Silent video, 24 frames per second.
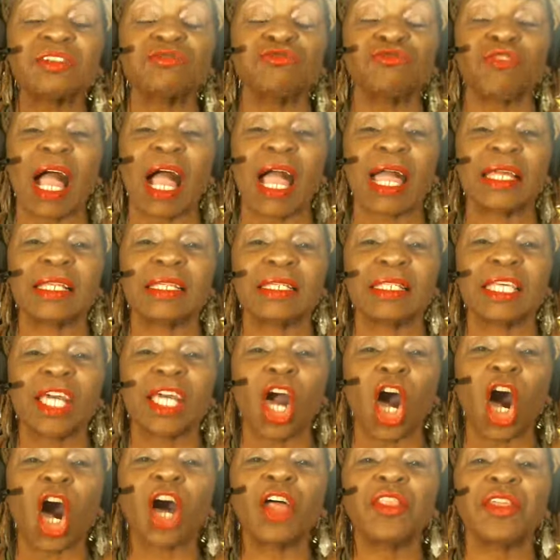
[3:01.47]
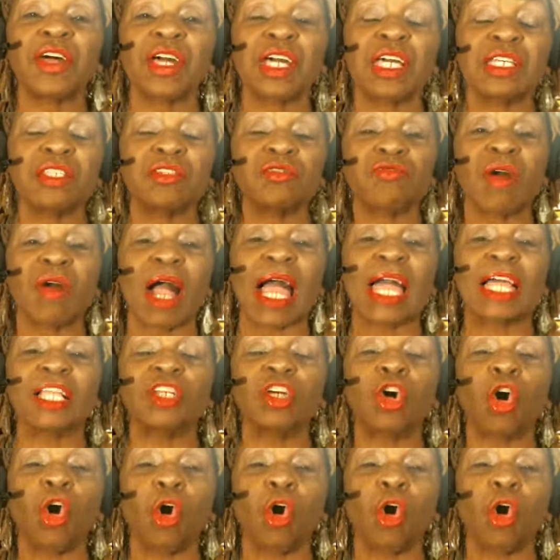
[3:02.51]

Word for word: is right, the other is right,